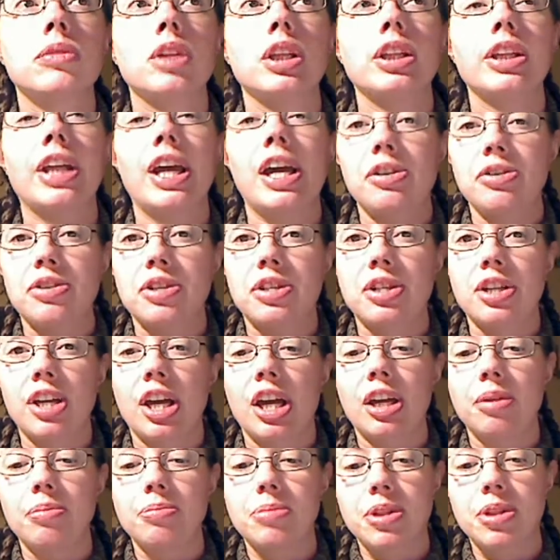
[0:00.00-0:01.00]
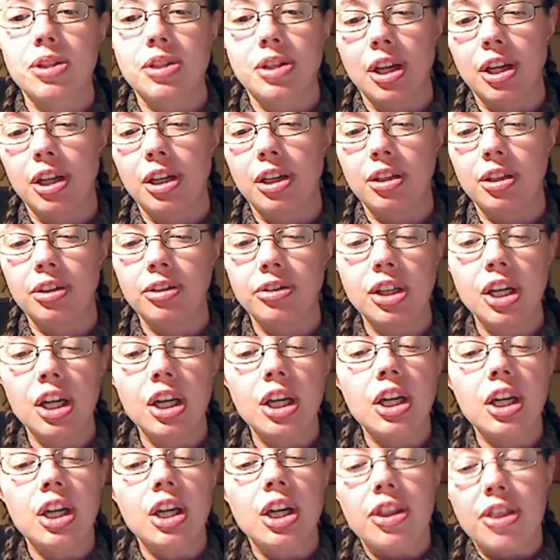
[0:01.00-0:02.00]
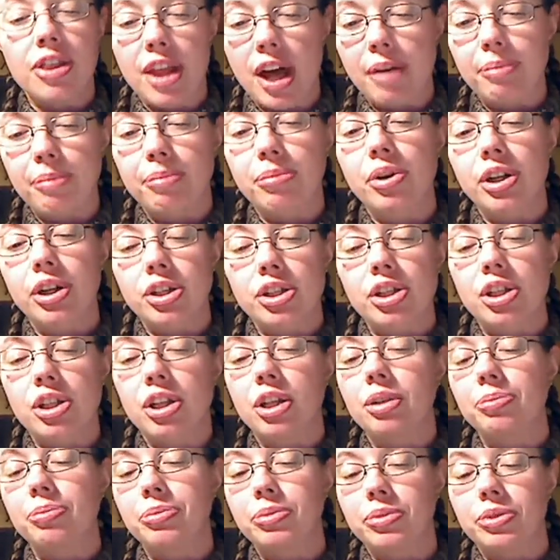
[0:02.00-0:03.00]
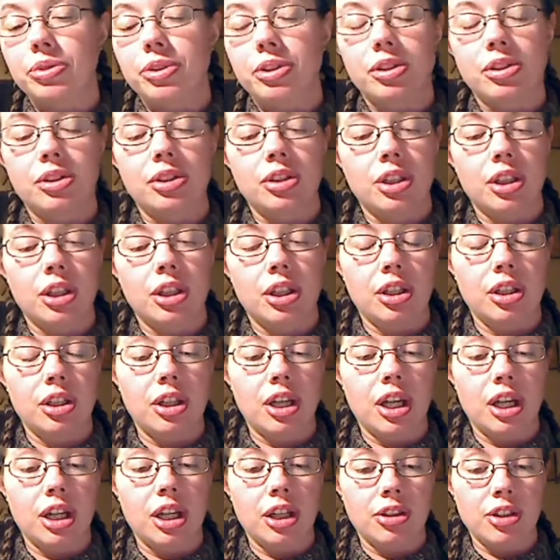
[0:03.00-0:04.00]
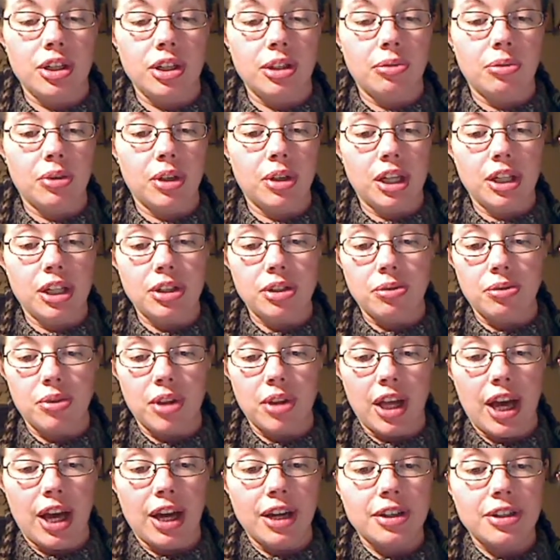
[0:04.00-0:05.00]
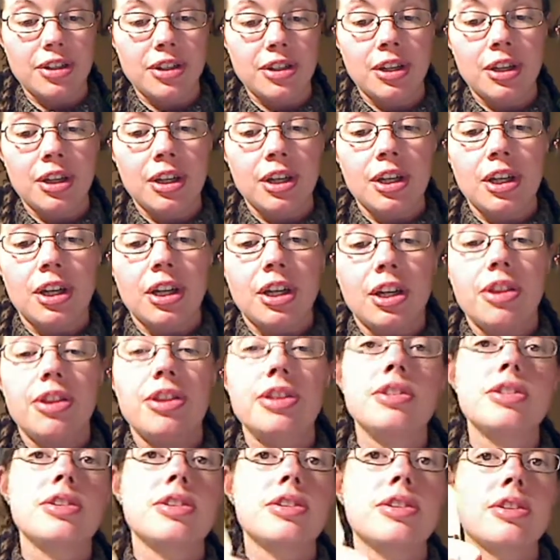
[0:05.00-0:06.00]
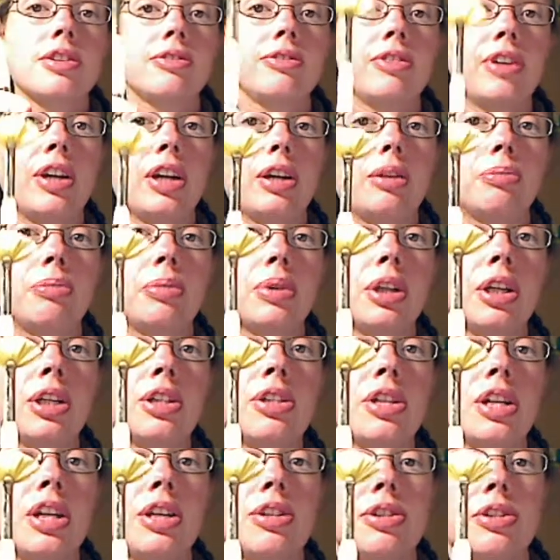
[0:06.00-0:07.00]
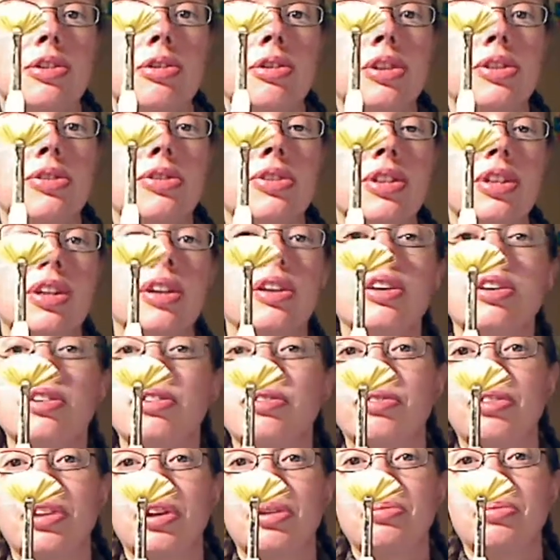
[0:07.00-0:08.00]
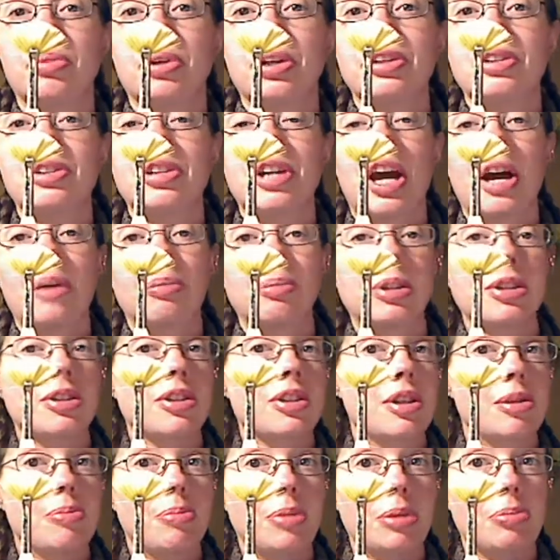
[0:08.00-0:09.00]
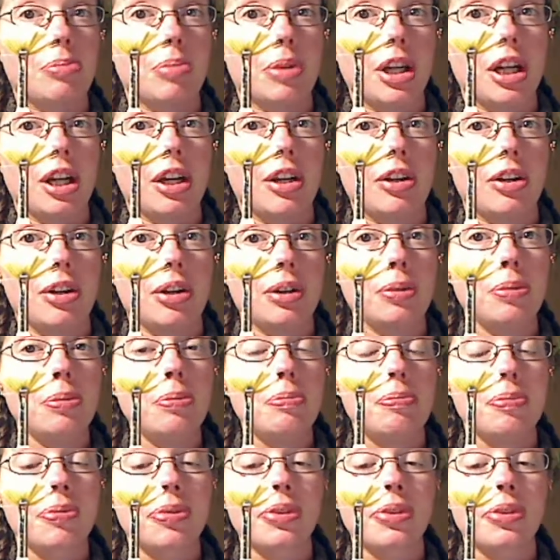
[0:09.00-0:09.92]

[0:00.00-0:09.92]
landscapes, and that brush comes in handy when I do that. This is a fan brush. As you can see, this fan brush happens to be brand new.